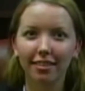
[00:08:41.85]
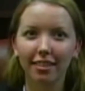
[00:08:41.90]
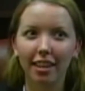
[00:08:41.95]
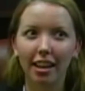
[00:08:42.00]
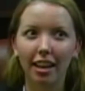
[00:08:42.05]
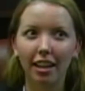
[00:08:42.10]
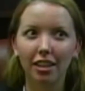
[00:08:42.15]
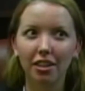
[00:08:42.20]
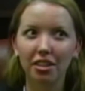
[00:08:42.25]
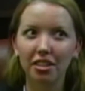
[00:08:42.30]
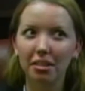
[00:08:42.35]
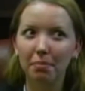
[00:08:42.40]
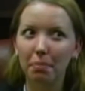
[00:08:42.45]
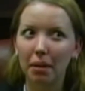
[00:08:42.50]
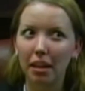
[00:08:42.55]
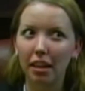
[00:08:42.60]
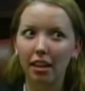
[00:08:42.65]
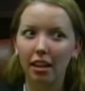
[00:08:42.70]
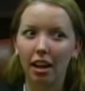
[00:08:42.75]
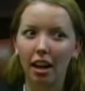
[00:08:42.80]
It can just
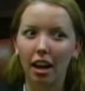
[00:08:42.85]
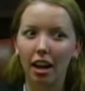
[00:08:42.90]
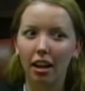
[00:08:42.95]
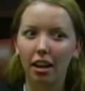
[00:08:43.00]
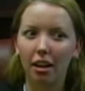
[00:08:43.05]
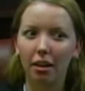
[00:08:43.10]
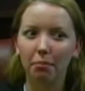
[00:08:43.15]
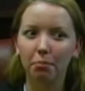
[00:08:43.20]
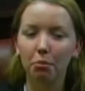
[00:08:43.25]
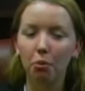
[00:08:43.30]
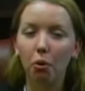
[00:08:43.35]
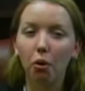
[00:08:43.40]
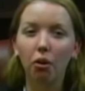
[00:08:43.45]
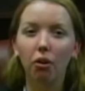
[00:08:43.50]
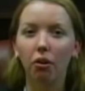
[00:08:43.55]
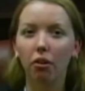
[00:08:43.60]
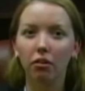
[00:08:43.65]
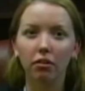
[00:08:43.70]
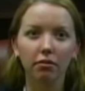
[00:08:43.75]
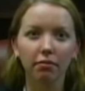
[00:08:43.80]
be a, a
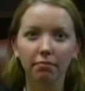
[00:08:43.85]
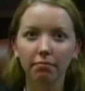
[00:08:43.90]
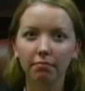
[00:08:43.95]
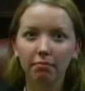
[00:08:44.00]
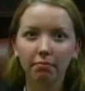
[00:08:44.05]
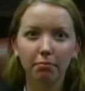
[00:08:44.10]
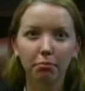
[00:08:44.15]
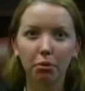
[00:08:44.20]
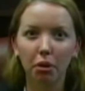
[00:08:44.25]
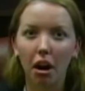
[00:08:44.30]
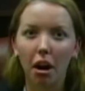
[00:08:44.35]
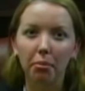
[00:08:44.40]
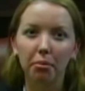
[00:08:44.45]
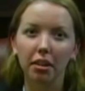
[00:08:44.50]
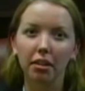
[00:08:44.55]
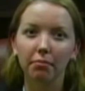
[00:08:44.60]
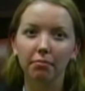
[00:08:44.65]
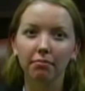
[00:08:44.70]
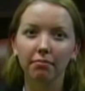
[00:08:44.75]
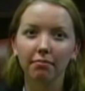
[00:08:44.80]
moral
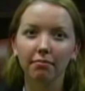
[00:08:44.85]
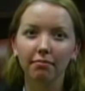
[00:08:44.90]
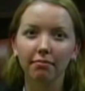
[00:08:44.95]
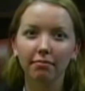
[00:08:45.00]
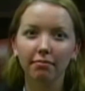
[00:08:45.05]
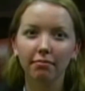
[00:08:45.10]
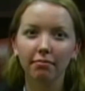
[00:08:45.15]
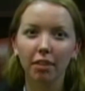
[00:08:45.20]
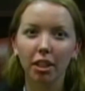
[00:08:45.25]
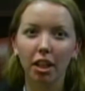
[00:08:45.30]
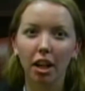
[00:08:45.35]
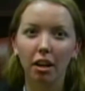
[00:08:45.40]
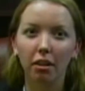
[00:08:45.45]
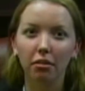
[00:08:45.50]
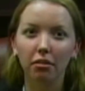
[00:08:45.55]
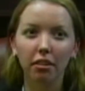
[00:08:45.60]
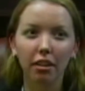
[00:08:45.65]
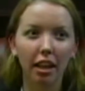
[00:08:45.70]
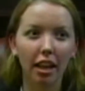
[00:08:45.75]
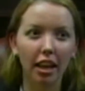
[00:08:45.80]
problem. You
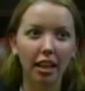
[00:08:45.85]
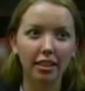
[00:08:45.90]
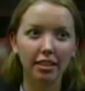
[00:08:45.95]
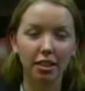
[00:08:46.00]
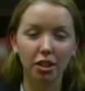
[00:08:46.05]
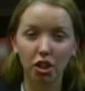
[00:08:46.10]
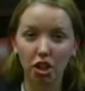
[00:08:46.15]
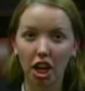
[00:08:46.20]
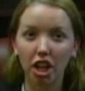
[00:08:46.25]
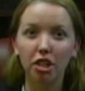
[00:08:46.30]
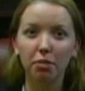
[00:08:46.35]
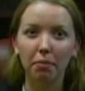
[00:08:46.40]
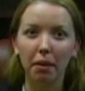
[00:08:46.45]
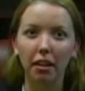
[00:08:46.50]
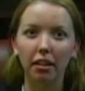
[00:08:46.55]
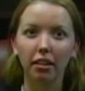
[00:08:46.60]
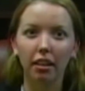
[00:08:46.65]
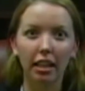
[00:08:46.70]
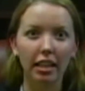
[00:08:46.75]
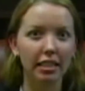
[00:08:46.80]
know, it's a
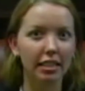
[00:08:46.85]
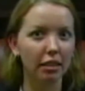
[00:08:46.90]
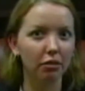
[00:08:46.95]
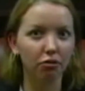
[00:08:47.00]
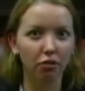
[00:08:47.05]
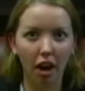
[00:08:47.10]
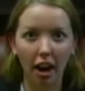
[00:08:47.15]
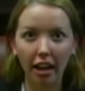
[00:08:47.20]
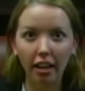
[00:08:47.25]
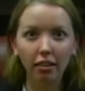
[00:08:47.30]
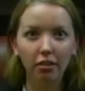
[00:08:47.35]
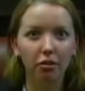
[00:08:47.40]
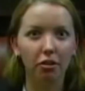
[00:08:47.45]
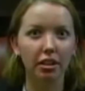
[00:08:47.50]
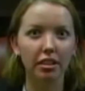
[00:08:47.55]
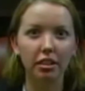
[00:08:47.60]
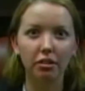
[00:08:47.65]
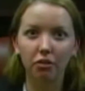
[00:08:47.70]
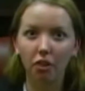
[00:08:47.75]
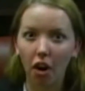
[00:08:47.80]
judgment. Is it right or
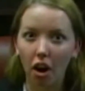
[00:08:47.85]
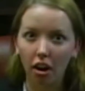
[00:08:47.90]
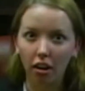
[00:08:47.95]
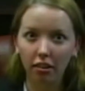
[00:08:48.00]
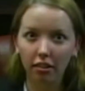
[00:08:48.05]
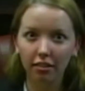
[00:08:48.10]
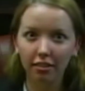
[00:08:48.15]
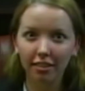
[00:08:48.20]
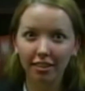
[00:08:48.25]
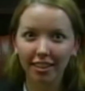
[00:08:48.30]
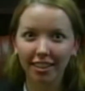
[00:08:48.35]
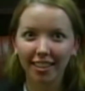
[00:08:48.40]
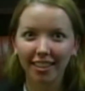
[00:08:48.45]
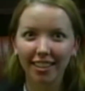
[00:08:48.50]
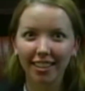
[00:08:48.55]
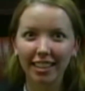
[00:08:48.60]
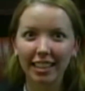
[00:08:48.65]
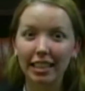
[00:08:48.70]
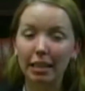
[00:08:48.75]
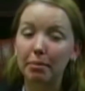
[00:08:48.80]
is it wrong?
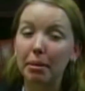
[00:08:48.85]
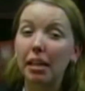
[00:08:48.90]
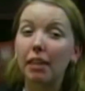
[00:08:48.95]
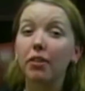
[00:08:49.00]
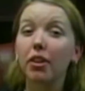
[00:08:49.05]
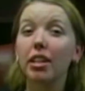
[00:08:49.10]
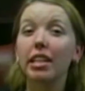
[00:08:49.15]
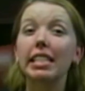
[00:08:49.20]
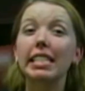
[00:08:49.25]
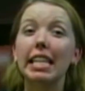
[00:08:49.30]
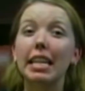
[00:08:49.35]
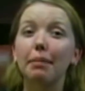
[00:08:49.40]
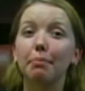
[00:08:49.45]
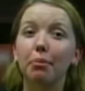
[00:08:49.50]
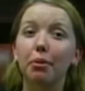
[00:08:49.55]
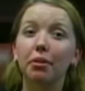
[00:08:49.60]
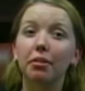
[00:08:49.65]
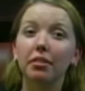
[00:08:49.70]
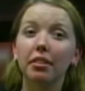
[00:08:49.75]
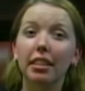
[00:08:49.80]
Let me give you an
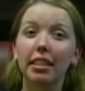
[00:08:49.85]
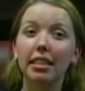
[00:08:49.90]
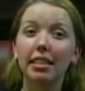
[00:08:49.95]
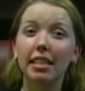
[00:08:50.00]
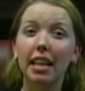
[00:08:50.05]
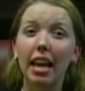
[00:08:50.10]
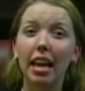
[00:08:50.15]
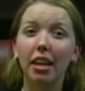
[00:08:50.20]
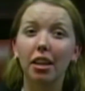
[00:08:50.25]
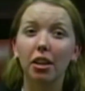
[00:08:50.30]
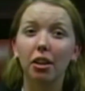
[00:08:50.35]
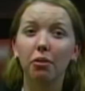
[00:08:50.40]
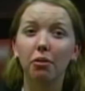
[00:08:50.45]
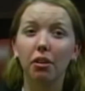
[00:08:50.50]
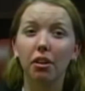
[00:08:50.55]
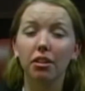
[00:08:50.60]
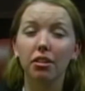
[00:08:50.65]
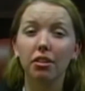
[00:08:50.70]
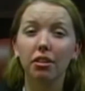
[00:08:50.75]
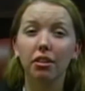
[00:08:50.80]
example. Let's say you
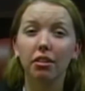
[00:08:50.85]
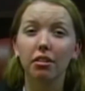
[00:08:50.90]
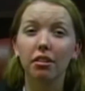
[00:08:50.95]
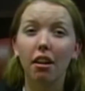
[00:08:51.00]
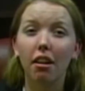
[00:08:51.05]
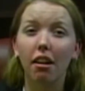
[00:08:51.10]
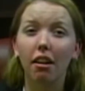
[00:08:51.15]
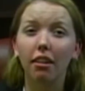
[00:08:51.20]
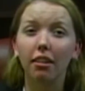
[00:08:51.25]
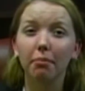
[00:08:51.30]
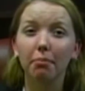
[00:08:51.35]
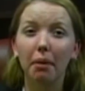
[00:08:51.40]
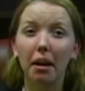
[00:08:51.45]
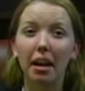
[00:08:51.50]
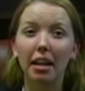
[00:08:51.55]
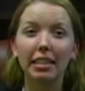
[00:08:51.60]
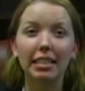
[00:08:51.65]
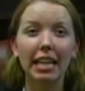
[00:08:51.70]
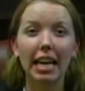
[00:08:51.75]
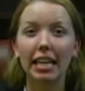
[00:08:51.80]
are turned on
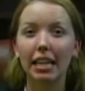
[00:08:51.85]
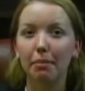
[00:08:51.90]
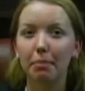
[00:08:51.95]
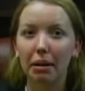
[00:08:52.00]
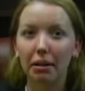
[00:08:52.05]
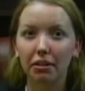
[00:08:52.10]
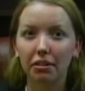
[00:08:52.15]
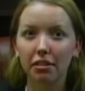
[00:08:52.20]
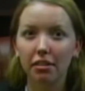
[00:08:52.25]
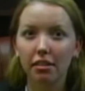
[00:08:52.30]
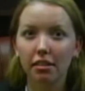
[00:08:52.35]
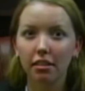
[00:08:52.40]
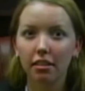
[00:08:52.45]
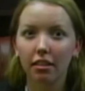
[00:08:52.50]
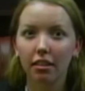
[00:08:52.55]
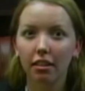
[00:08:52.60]
by teddy bears.